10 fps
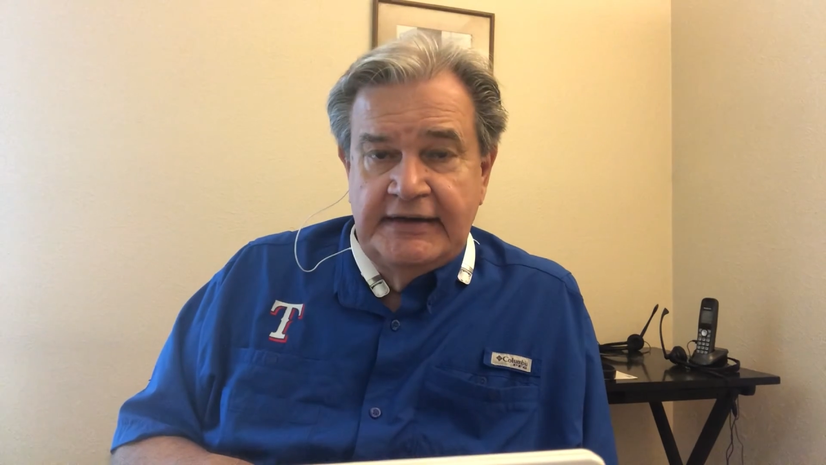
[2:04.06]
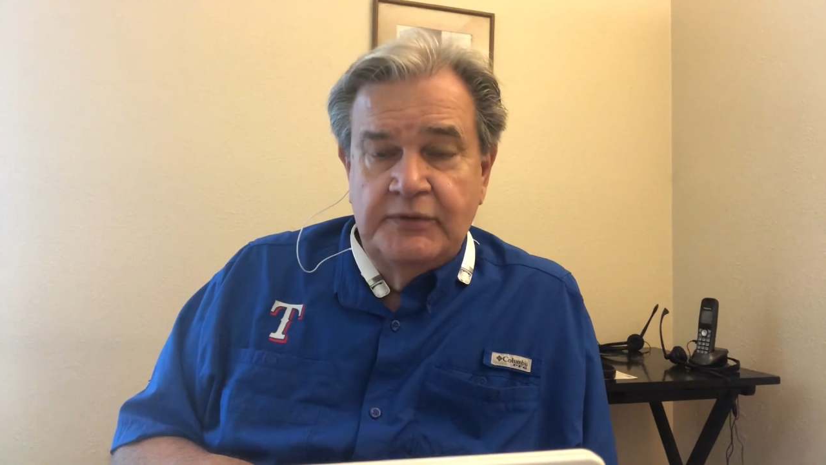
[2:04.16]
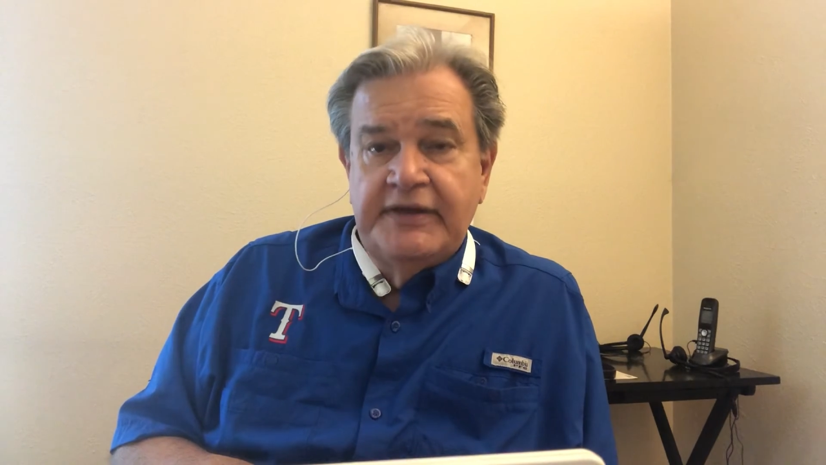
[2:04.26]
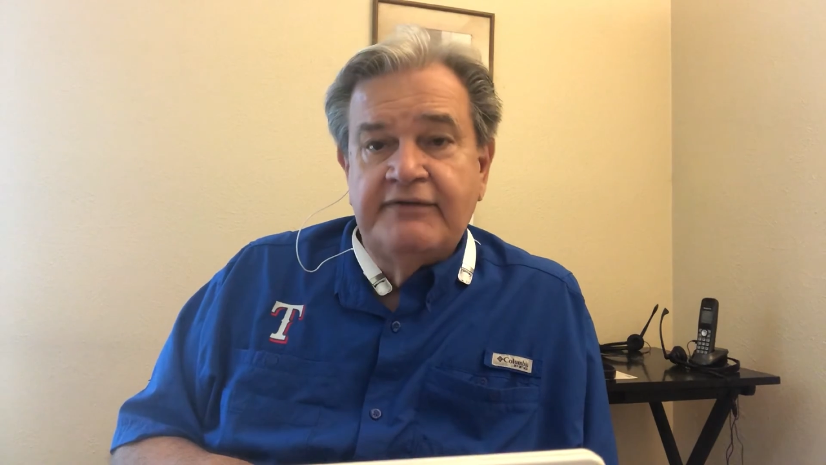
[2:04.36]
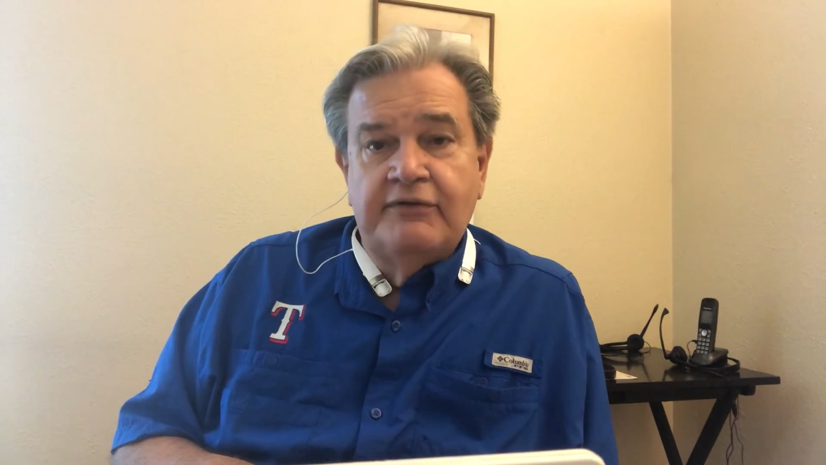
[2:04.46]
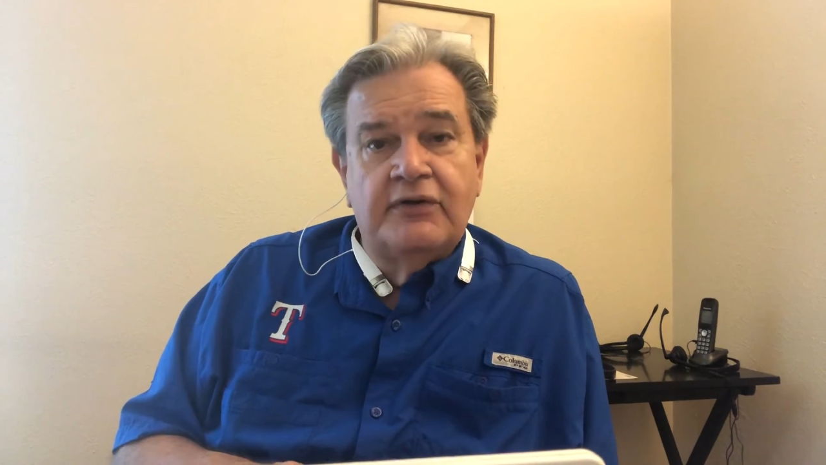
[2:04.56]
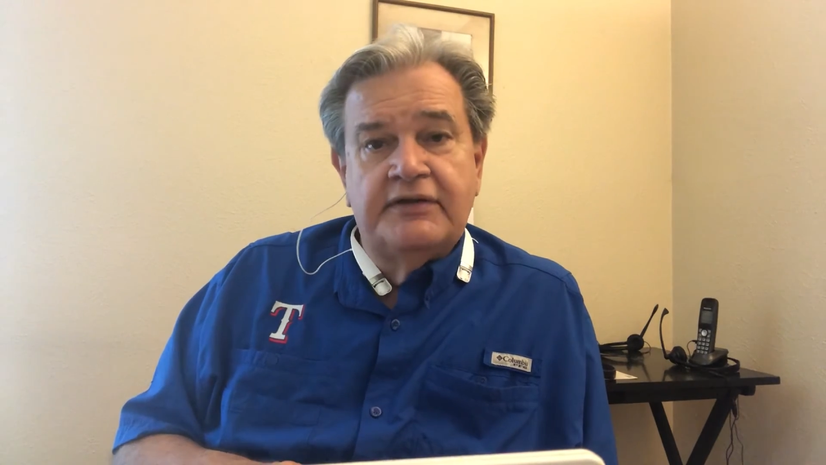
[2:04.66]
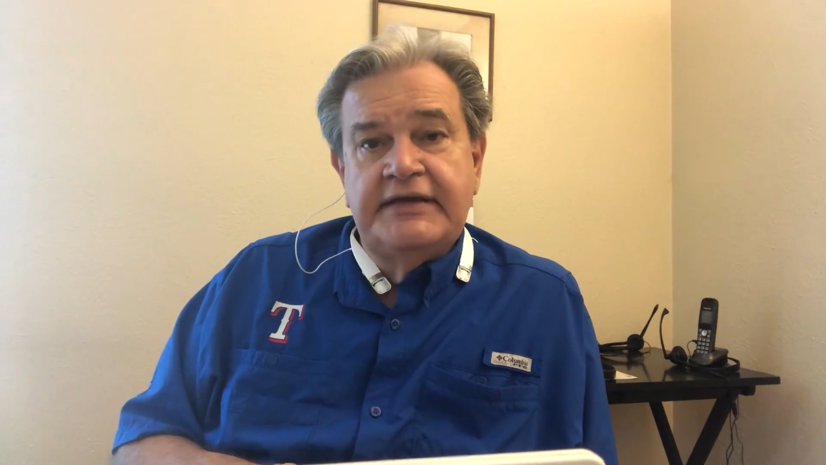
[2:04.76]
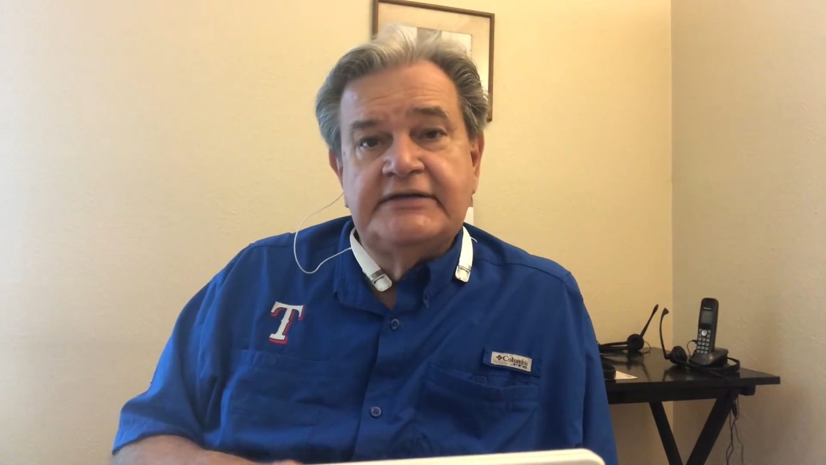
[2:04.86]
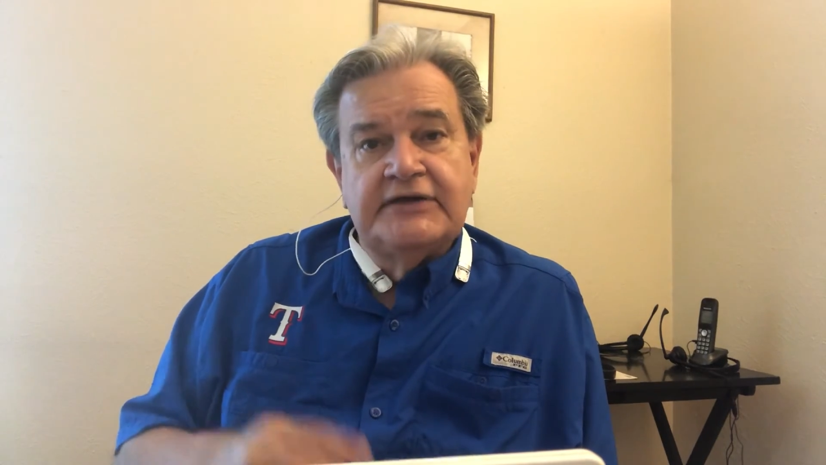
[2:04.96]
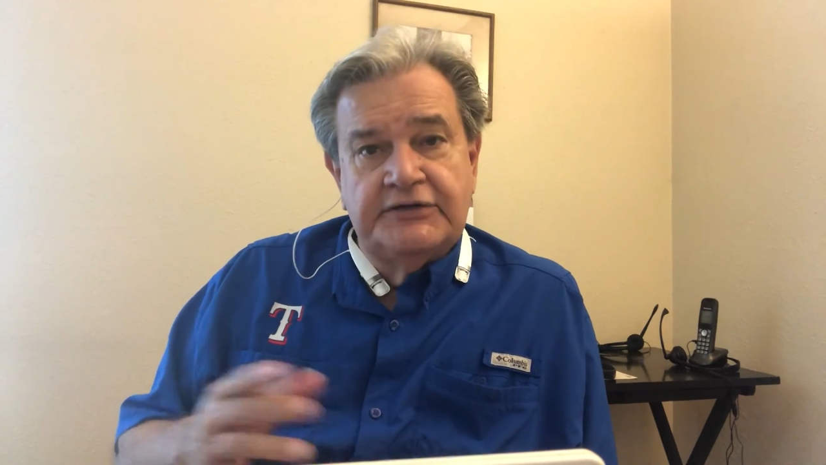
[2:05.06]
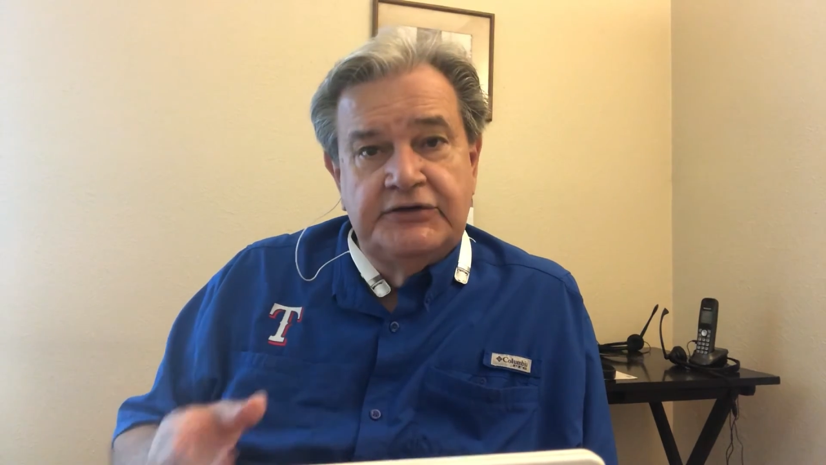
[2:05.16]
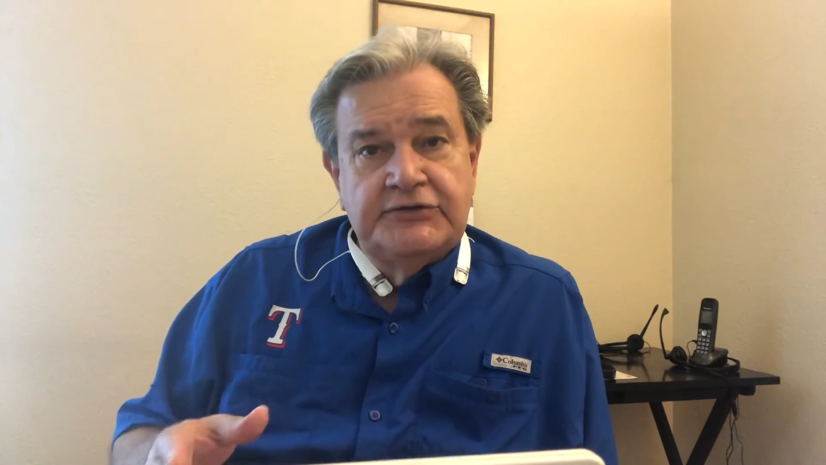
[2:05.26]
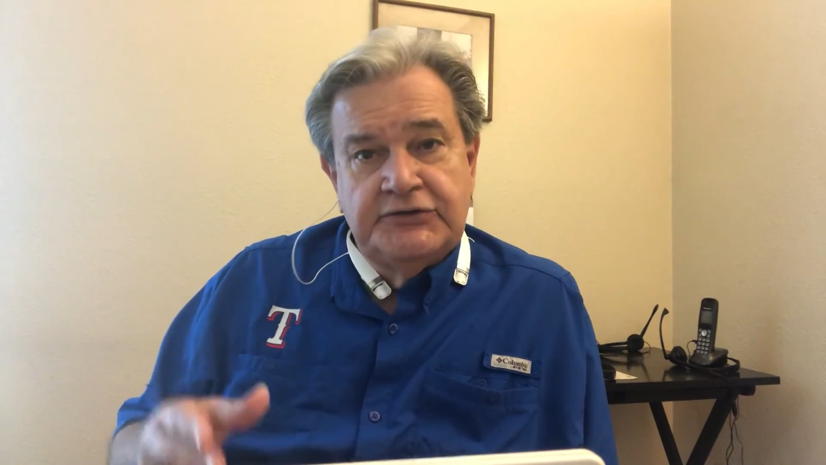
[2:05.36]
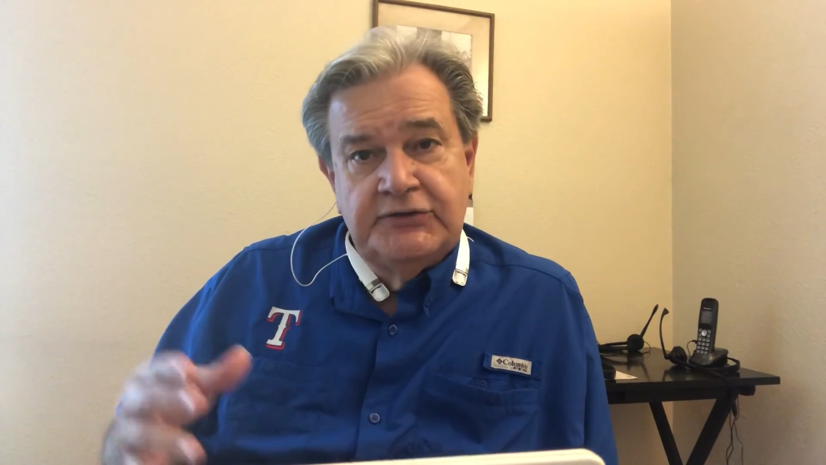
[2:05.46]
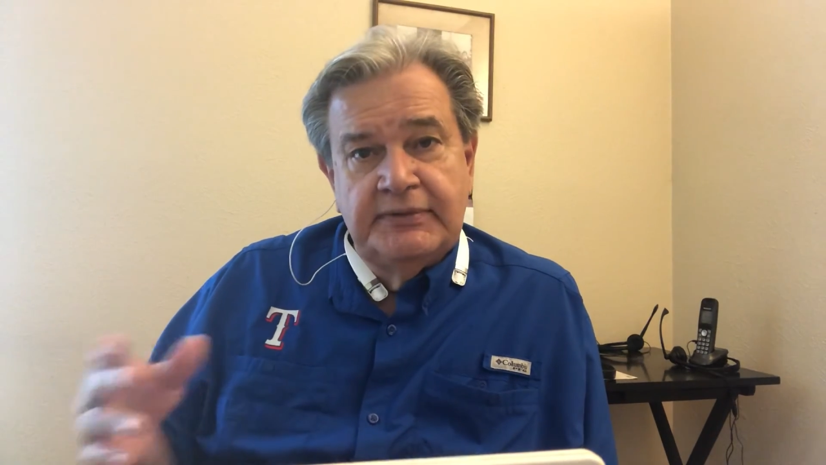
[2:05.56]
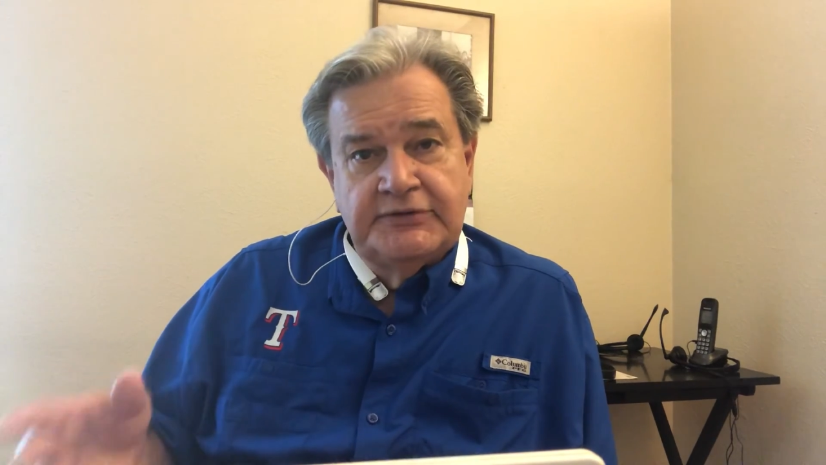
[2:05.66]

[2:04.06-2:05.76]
Uh, we have all of these on YouTube,